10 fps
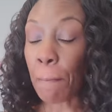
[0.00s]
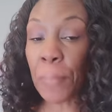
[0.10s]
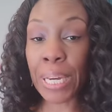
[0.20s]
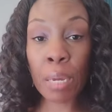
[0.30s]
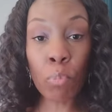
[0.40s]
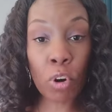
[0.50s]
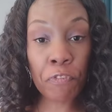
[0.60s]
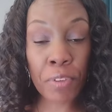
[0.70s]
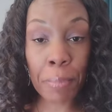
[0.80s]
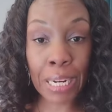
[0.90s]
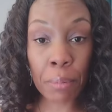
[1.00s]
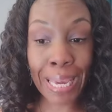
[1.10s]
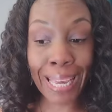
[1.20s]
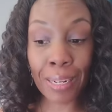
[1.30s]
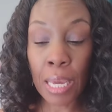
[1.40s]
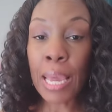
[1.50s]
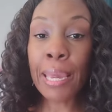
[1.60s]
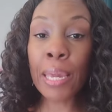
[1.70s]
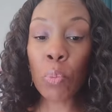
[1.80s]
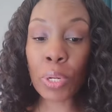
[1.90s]
But a more feminine man,
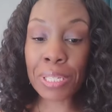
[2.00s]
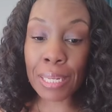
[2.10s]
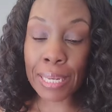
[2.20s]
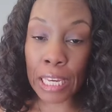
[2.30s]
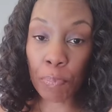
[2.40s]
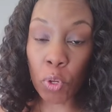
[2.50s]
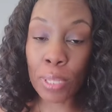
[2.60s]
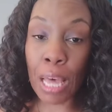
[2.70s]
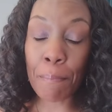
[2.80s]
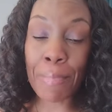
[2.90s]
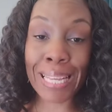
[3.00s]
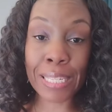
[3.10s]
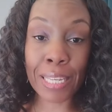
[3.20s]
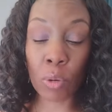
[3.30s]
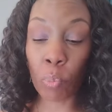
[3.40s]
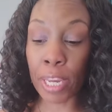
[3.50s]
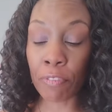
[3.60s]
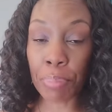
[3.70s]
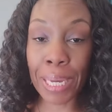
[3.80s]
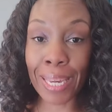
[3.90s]
he wants to keep you in that masculine way
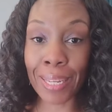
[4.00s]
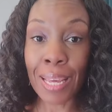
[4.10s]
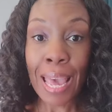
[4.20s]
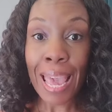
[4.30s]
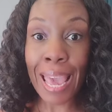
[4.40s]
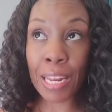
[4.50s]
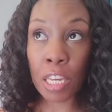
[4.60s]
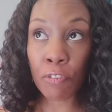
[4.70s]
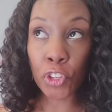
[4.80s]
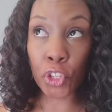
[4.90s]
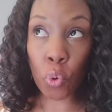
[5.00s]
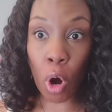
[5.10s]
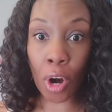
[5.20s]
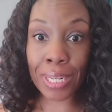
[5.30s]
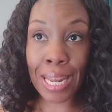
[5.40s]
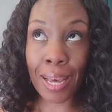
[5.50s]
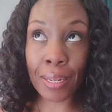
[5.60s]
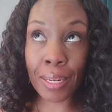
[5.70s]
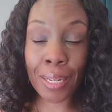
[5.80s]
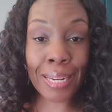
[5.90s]
of being. And if you are
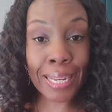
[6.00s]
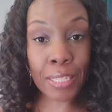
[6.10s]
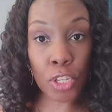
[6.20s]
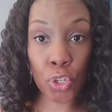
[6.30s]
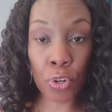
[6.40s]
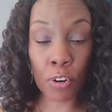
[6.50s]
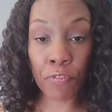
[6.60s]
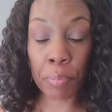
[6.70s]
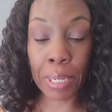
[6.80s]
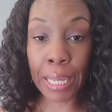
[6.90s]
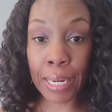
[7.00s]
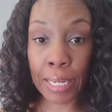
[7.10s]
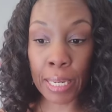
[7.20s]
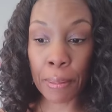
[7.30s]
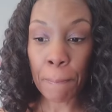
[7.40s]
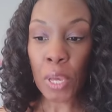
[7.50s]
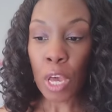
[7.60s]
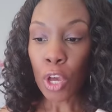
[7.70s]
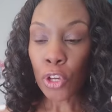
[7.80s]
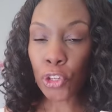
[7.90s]
not connected to your femininity,
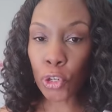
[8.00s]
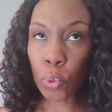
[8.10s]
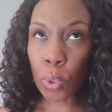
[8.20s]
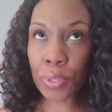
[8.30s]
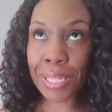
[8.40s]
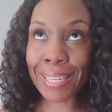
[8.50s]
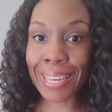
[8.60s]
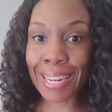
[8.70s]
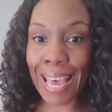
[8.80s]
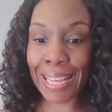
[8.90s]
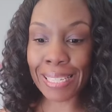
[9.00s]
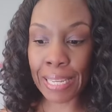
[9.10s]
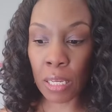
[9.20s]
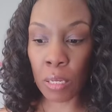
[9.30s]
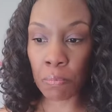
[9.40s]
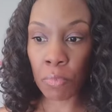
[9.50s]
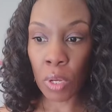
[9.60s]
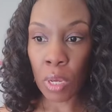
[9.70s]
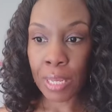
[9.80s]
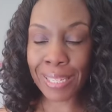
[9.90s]
you will see it as him
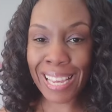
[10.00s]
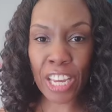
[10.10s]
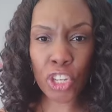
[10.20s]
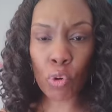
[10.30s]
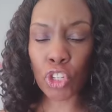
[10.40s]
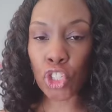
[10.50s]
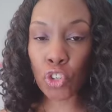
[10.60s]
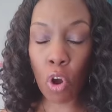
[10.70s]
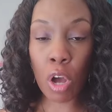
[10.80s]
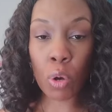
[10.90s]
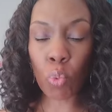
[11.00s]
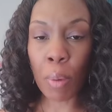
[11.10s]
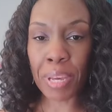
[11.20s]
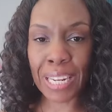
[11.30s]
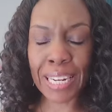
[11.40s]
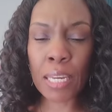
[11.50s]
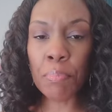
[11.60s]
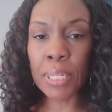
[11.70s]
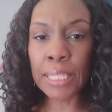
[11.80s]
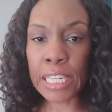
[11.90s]
saying you're a strong woman and he
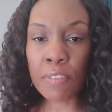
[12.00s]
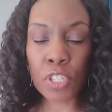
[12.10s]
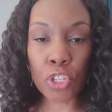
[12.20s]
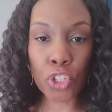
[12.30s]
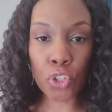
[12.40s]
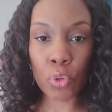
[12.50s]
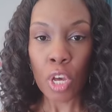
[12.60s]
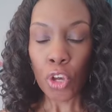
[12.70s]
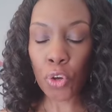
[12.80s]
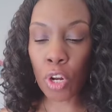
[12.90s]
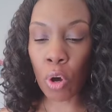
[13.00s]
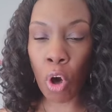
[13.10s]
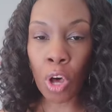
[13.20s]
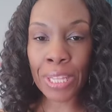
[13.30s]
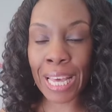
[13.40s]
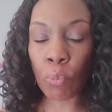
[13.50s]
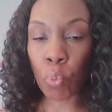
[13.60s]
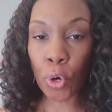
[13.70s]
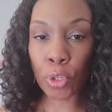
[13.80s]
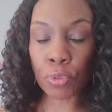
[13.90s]
believes in you. You know, all that
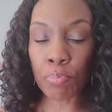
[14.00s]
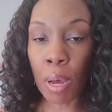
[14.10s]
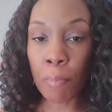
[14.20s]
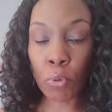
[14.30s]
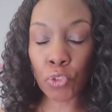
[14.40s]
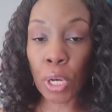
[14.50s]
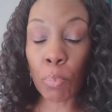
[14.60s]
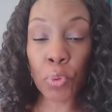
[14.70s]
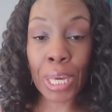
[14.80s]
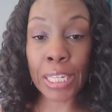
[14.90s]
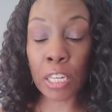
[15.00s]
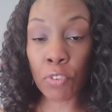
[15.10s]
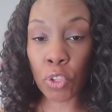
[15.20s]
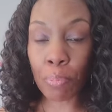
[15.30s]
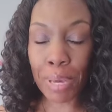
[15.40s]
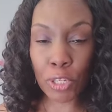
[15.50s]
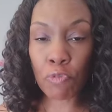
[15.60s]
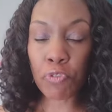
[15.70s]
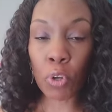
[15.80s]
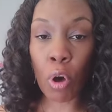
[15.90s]
word mumbo jumbo they give you to make you
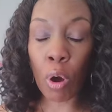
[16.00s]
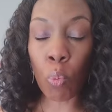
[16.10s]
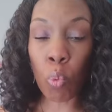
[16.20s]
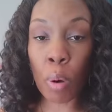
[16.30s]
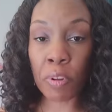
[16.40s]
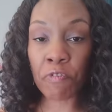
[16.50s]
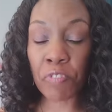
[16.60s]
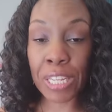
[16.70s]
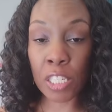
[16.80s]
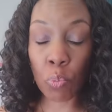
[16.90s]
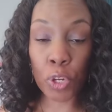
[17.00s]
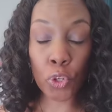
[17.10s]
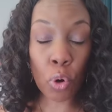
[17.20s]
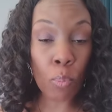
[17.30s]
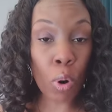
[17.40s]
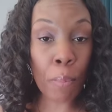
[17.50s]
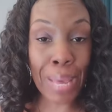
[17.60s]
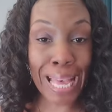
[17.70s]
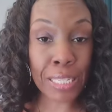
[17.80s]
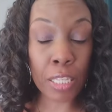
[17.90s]
feel all warm and fuzzy when you're a more
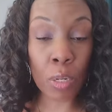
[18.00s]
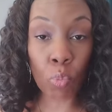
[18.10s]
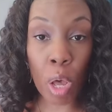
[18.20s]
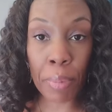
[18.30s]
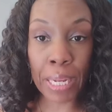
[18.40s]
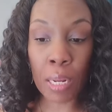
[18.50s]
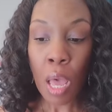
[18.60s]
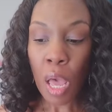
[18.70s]
masculine woman.